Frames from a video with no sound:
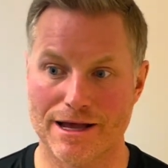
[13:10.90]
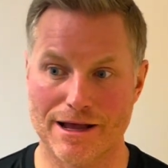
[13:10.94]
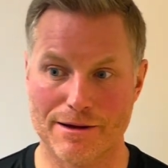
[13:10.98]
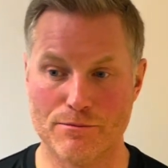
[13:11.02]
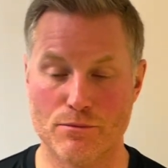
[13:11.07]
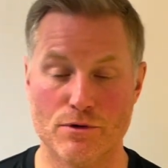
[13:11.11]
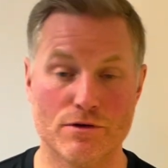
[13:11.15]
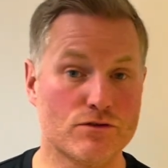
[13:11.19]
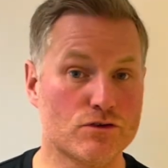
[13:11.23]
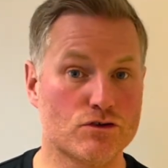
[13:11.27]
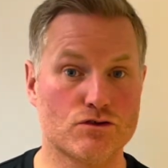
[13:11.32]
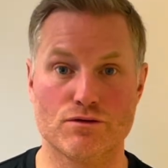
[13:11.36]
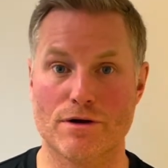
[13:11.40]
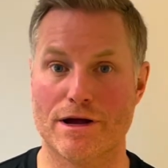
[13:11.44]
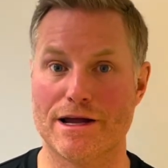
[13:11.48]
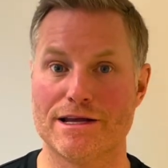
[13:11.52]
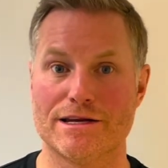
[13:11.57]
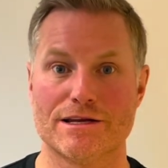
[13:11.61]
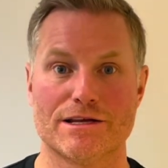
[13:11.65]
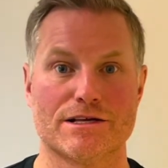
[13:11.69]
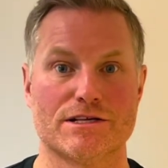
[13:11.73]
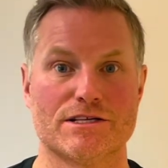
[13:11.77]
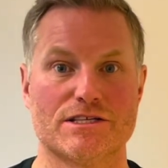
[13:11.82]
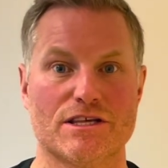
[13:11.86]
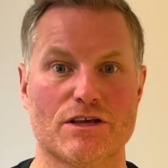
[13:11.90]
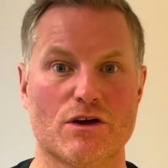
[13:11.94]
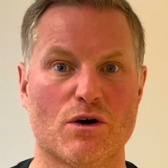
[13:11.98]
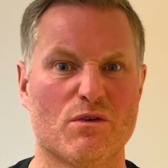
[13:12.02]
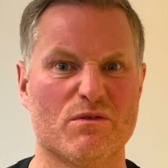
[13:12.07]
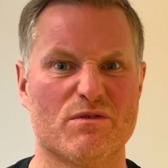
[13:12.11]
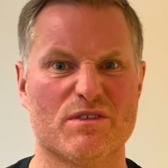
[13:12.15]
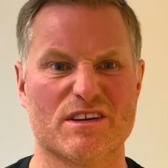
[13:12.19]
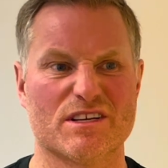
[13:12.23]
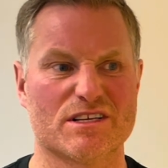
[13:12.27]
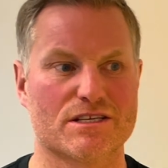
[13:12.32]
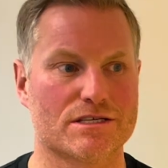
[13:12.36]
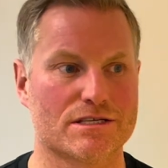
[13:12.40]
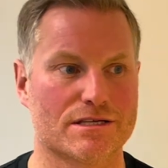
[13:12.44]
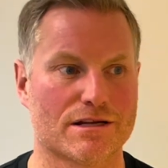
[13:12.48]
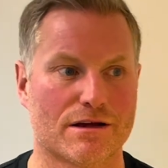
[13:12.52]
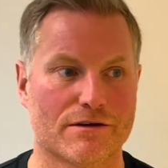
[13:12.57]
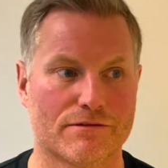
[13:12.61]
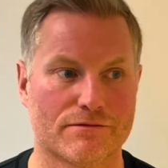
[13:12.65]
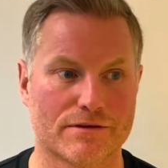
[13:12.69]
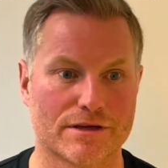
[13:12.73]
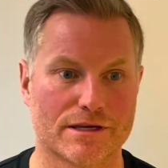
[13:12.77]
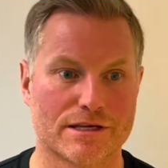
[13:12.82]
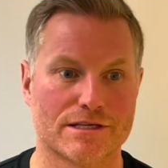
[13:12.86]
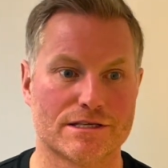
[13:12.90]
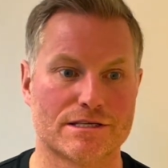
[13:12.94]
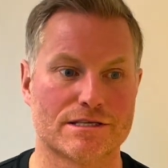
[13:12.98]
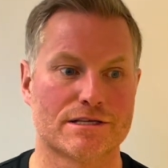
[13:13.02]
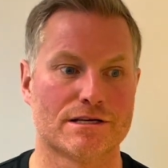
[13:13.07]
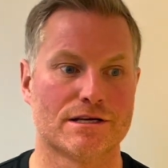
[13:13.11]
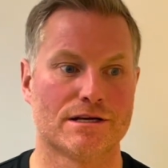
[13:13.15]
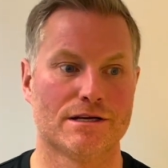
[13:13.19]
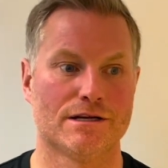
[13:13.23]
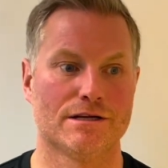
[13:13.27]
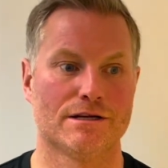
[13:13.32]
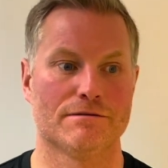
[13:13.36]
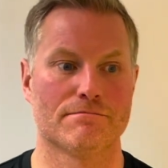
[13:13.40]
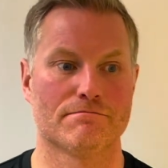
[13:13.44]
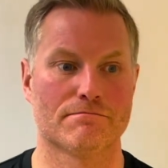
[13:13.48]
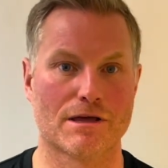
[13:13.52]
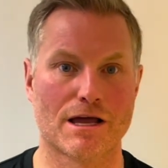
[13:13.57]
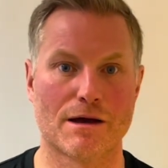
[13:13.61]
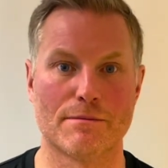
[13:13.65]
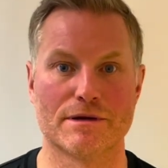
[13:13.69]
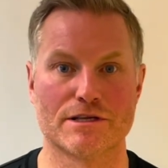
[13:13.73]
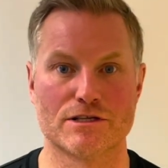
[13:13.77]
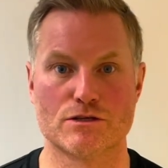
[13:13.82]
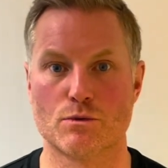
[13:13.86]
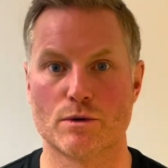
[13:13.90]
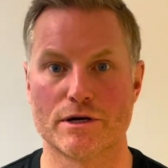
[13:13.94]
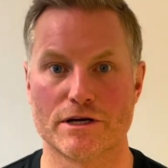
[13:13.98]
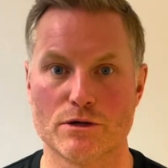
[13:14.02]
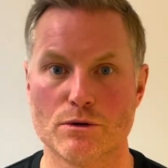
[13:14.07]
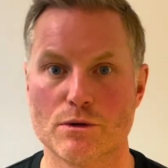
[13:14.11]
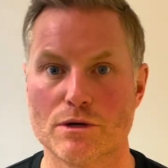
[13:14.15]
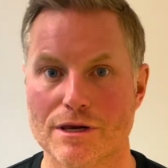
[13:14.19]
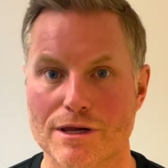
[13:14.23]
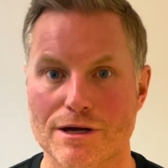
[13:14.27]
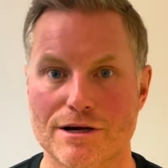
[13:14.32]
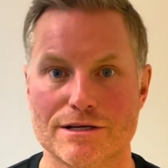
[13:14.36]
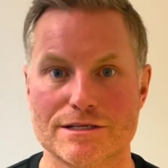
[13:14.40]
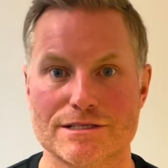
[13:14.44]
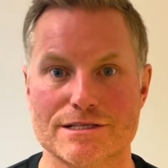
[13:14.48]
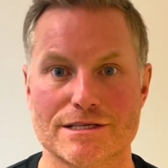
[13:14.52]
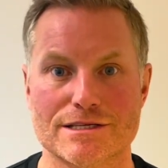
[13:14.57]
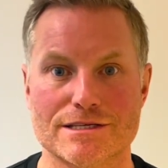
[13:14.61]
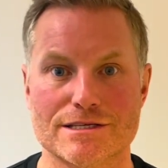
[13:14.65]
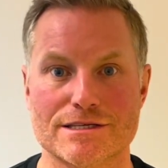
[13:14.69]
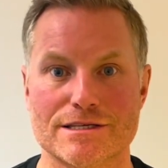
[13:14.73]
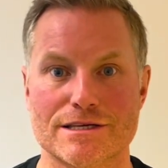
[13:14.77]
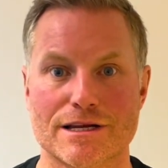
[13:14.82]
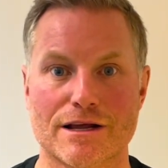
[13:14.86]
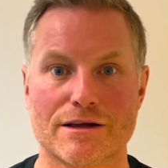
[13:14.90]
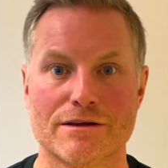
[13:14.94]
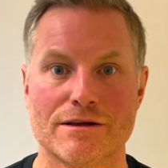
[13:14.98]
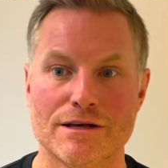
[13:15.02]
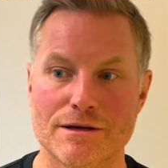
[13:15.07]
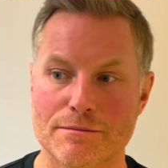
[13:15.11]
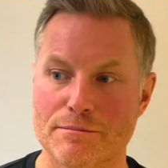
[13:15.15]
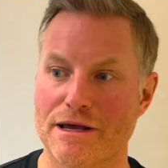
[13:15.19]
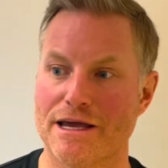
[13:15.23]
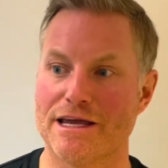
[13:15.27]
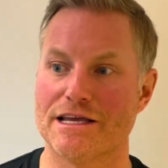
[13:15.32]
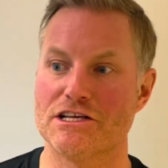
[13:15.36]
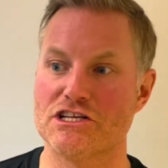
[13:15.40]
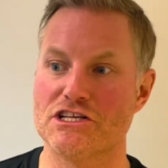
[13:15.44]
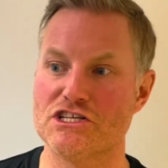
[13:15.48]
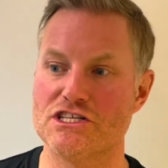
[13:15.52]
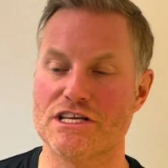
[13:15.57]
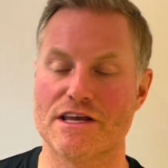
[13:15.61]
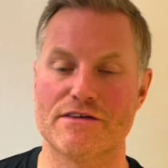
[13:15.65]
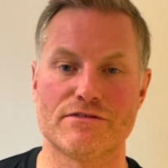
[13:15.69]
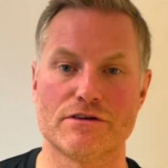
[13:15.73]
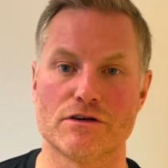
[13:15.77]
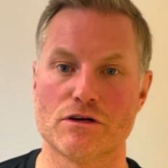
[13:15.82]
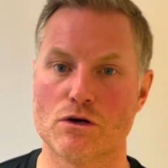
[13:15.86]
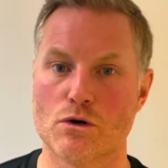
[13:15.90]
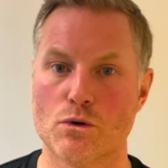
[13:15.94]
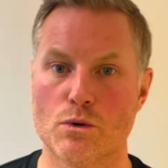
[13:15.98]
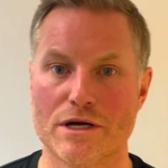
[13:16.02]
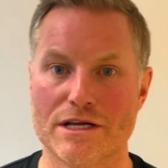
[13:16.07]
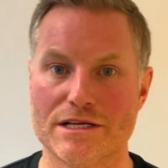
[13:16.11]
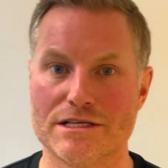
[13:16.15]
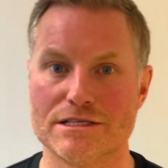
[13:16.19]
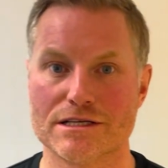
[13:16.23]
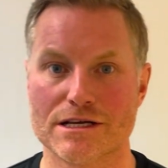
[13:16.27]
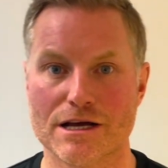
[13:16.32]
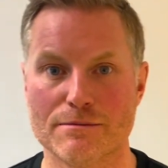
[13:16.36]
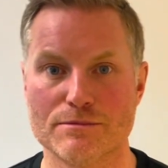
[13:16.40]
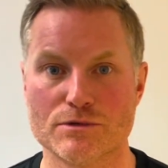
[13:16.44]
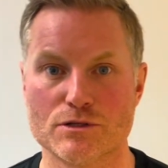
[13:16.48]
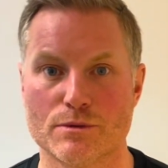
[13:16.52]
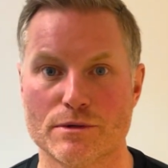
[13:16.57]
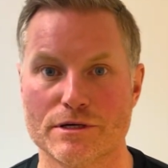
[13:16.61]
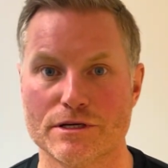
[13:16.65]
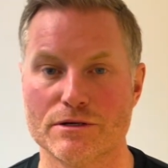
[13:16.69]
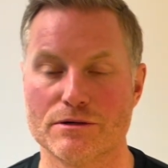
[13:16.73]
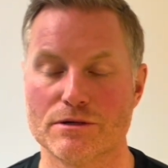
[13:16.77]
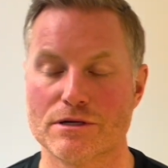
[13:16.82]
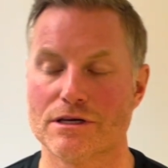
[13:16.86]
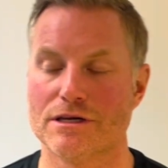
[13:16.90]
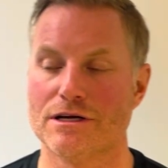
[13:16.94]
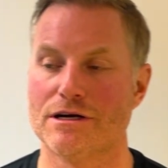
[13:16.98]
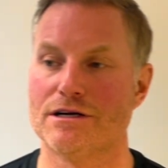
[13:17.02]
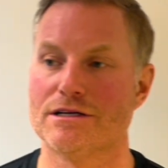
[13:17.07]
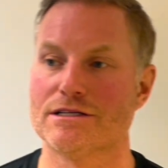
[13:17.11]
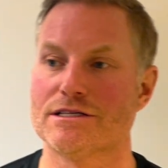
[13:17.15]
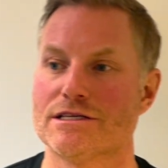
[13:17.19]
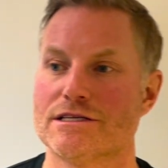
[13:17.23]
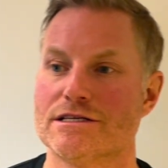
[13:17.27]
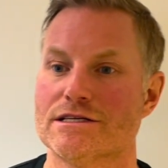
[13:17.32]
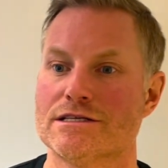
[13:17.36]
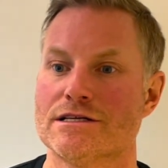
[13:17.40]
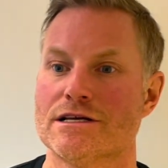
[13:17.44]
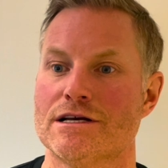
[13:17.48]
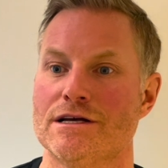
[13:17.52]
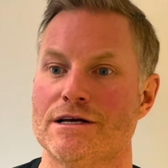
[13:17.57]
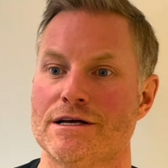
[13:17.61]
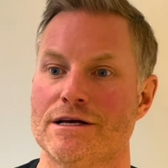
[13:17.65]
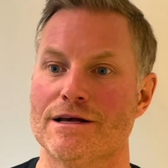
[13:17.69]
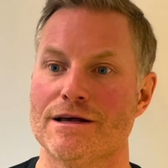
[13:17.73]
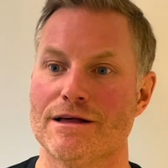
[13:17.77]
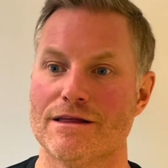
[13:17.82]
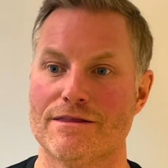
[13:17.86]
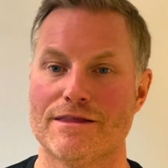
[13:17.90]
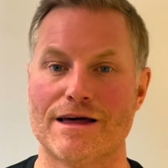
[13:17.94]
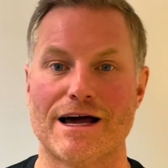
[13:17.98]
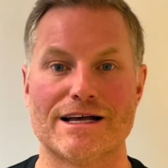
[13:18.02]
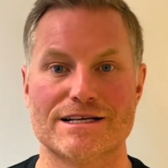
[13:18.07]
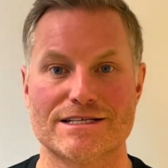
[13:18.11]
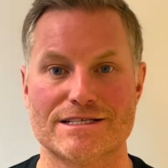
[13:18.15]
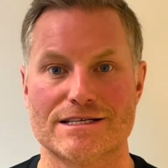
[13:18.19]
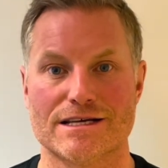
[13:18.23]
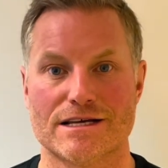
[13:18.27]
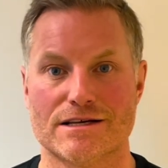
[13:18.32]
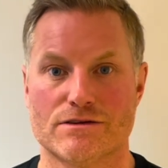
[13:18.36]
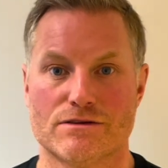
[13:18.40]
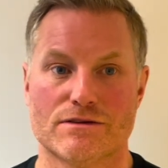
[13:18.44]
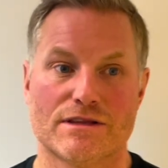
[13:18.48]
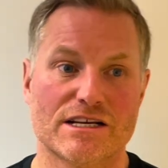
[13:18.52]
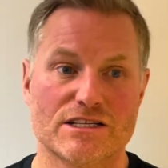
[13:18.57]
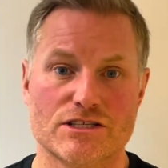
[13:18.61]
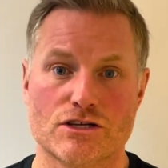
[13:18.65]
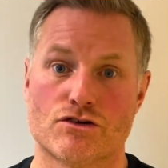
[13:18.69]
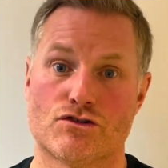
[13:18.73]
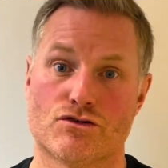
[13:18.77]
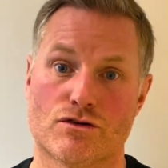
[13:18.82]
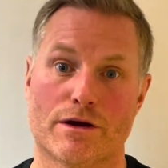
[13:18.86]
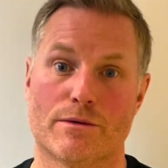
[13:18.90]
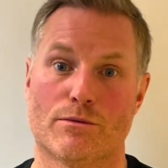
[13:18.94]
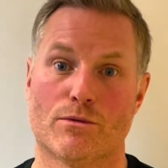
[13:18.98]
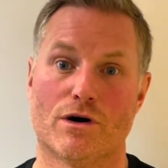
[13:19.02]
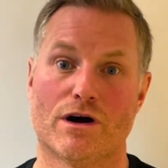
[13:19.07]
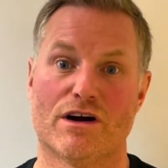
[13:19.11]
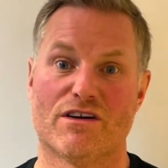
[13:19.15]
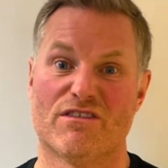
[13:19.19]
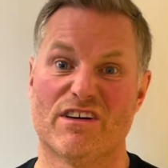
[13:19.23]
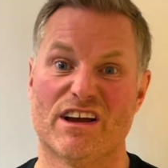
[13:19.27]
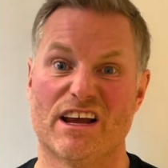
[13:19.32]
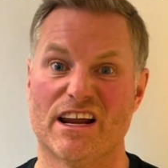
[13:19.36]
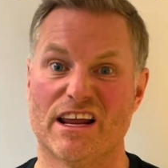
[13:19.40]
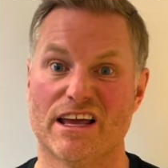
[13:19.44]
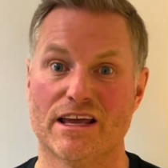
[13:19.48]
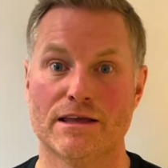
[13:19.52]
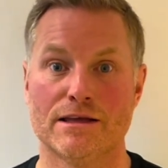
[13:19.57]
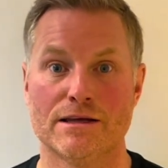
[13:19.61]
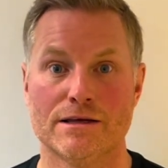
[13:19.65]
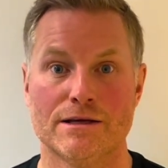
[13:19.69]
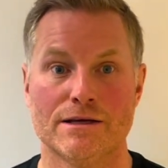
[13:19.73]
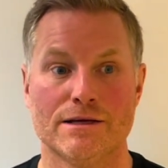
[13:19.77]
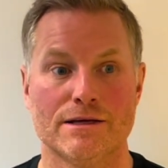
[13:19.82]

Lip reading: With trainers, the obvious stuff is coming to one of your classes. You know, paying £7 to come to one of your classes. That's a tripwire, really.